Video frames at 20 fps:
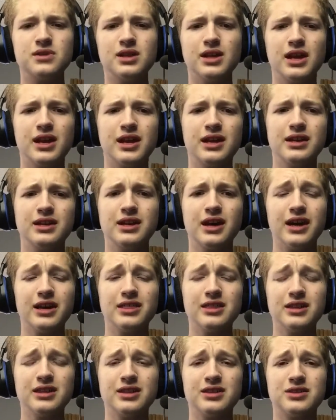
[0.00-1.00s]
And I
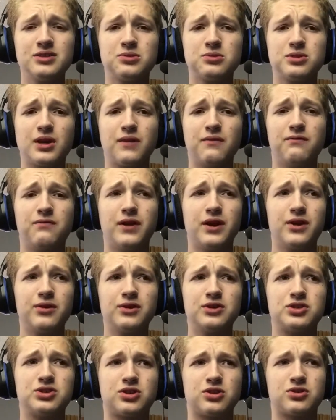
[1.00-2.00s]
think this was a
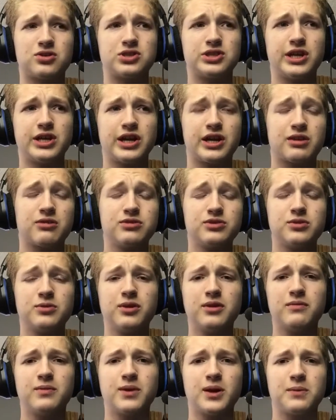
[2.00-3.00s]
very strong track. It was
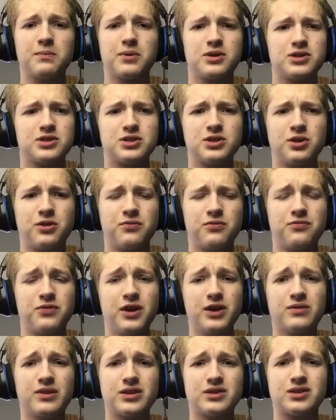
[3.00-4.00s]
one of my personal
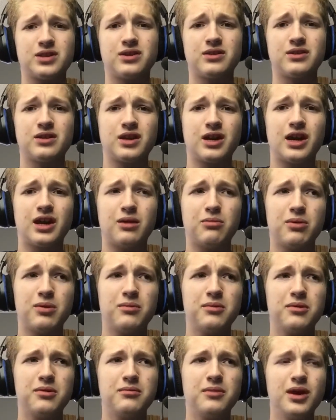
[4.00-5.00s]
favorites on the
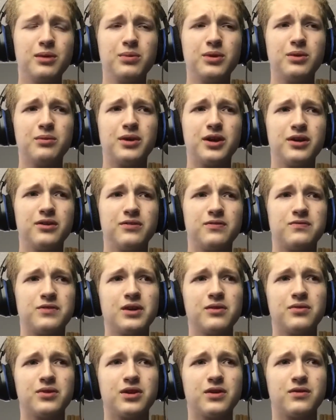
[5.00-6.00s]
album, and maybe my
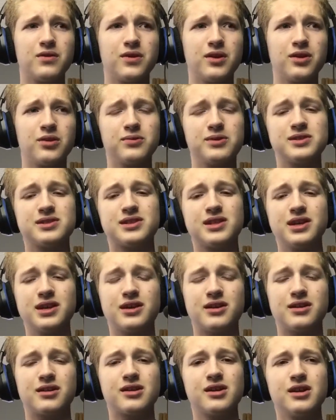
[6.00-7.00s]
favorite of all the ones
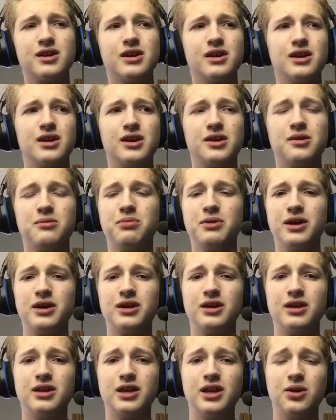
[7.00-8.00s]
there.
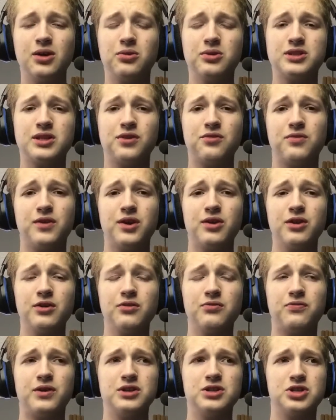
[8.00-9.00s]
But it was a very
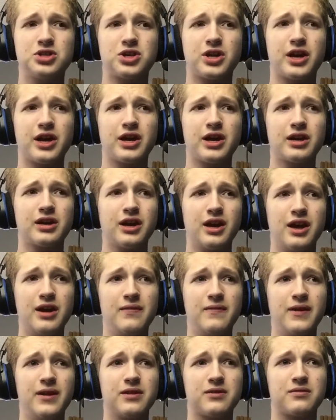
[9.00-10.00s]
fun track,
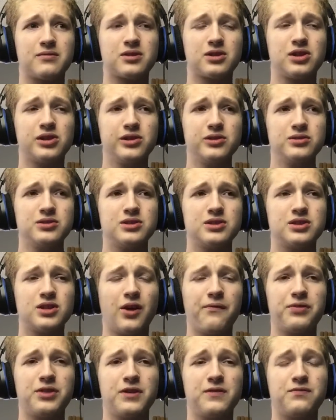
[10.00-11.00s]
and it closes
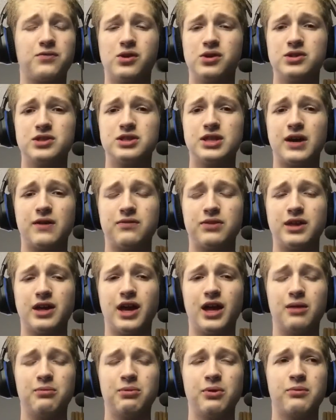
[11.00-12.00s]
off the first half of the
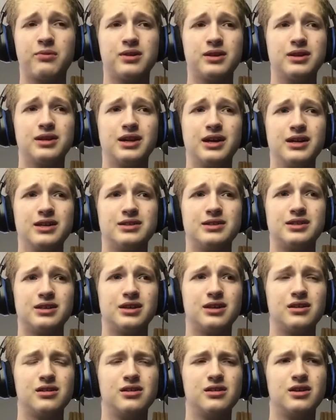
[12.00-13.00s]
album really
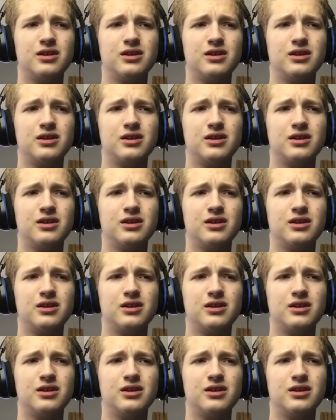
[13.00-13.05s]
nicely.